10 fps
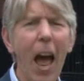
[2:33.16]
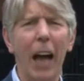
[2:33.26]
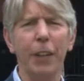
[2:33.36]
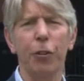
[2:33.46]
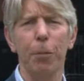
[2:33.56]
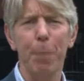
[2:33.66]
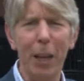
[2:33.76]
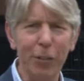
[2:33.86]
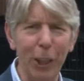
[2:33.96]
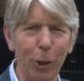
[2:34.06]
And
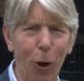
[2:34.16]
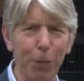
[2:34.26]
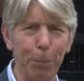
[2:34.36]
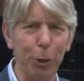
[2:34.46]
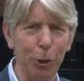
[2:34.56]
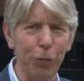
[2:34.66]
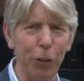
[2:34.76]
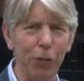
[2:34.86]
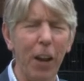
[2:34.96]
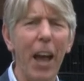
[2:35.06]
domestic coffee
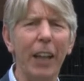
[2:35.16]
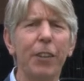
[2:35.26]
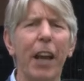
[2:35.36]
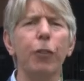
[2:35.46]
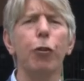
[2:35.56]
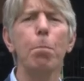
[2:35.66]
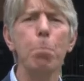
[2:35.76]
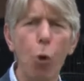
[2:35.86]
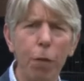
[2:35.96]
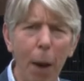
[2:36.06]
producers intend to
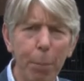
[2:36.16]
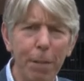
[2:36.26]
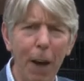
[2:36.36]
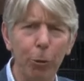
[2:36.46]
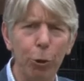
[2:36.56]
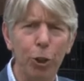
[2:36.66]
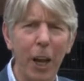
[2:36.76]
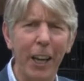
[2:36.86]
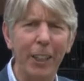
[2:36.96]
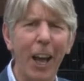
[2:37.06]
move up the value
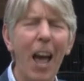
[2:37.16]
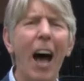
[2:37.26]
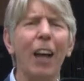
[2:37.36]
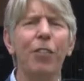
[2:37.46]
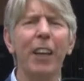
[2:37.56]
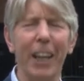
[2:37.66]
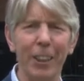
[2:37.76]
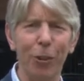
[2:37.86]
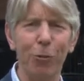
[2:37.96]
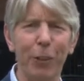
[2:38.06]
chain as the
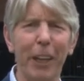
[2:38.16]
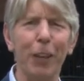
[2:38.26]
industry